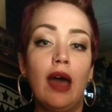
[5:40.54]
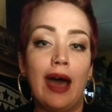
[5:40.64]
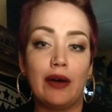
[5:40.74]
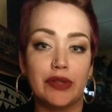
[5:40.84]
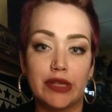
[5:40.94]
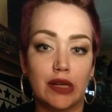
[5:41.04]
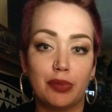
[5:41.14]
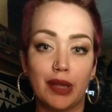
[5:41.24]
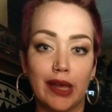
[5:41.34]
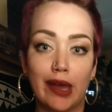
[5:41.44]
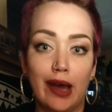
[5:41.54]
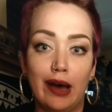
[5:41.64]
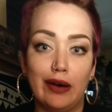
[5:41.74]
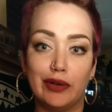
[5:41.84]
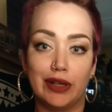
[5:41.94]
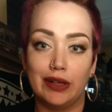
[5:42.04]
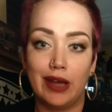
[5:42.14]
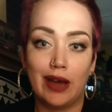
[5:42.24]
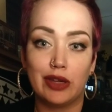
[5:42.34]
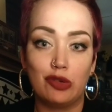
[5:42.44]
how it's going to play out and
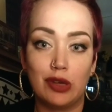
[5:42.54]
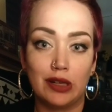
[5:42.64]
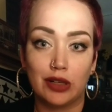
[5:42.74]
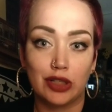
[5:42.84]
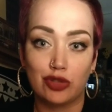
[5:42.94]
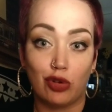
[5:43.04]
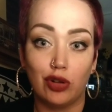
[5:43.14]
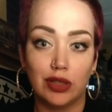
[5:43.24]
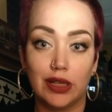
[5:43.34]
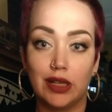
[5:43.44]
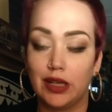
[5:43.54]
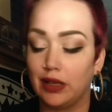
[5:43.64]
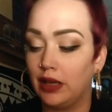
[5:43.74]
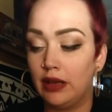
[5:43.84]
how you can control it. And